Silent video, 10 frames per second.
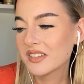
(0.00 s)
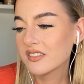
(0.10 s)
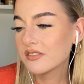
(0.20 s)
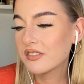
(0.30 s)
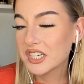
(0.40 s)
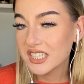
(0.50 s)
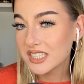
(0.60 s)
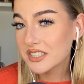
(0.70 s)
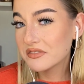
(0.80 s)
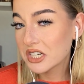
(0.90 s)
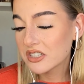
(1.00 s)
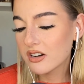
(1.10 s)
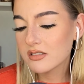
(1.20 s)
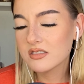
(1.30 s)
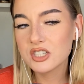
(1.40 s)
Fun
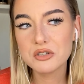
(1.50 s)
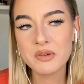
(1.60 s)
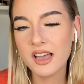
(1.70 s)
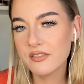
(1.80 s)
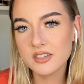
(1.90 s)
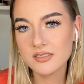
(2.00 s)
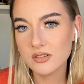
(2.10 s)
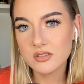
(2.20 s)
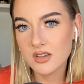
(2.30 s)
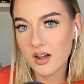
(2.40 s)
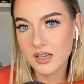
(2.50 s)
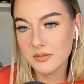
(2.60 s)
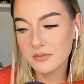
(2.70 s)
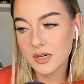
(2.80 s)
costume every single time.